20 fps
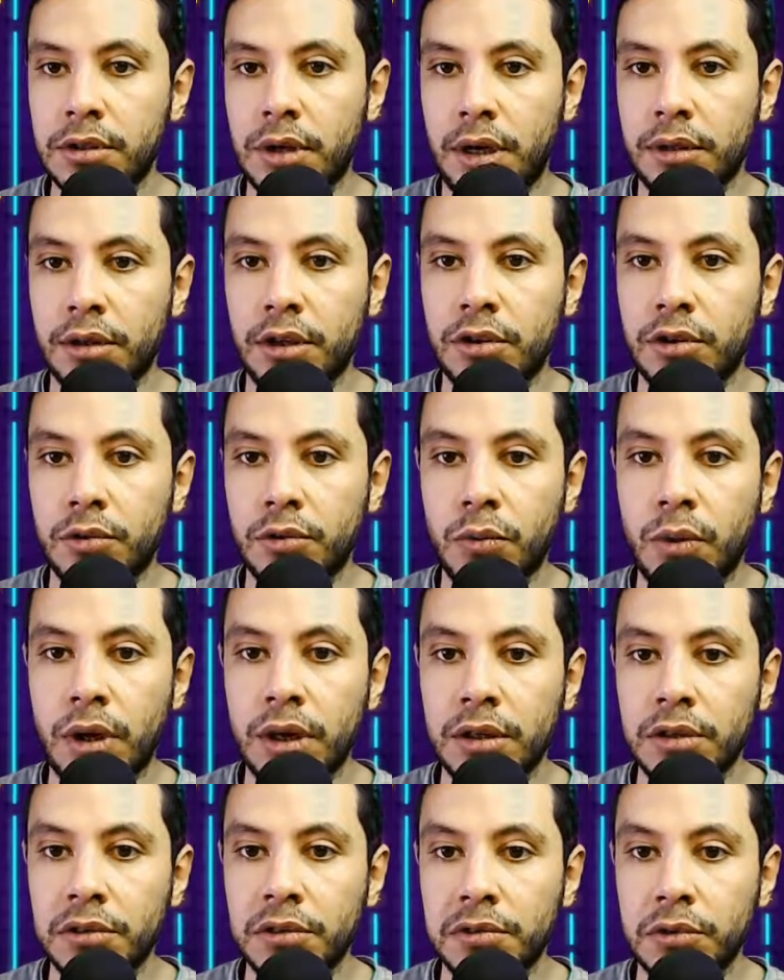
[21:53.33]
another
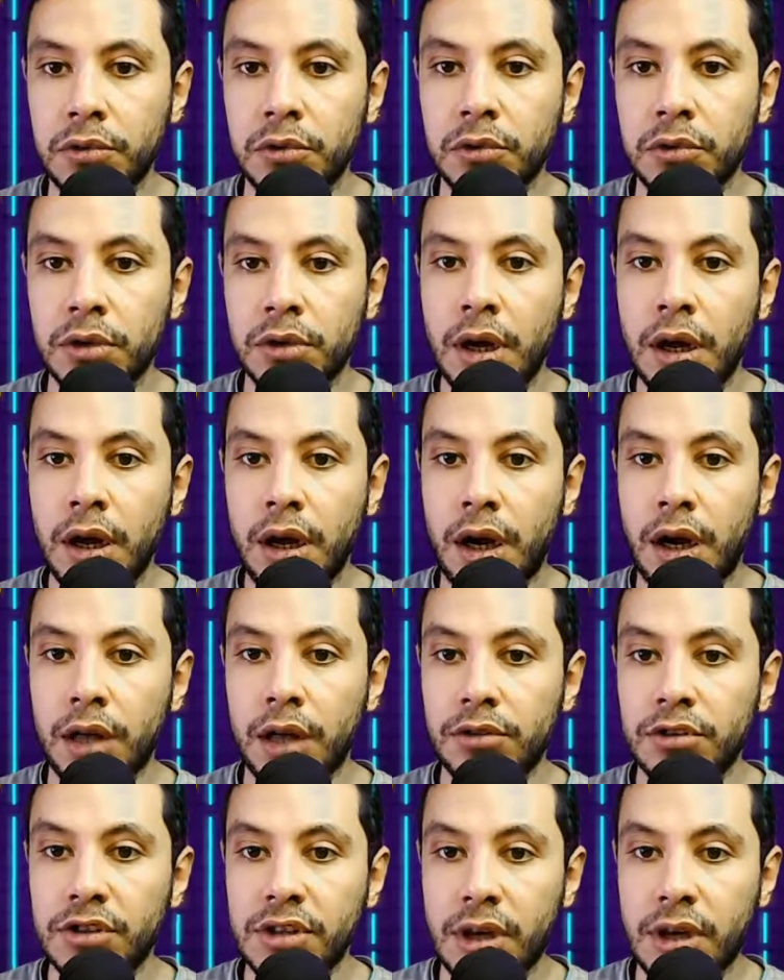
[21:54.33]
one for one
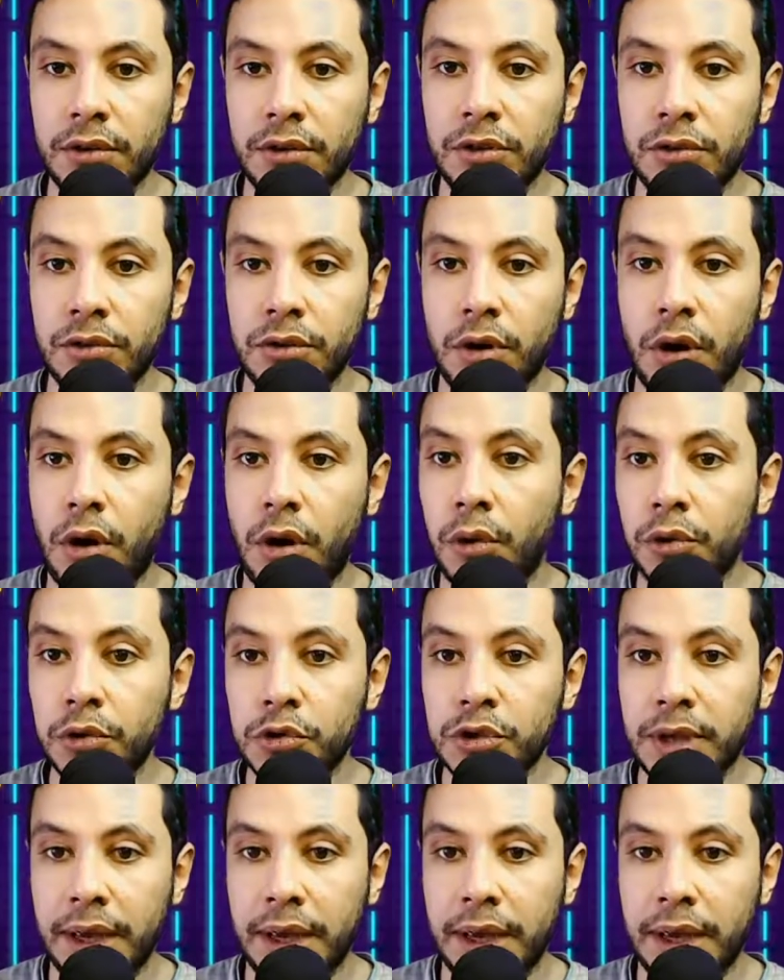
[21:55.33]
hundred thousand euros,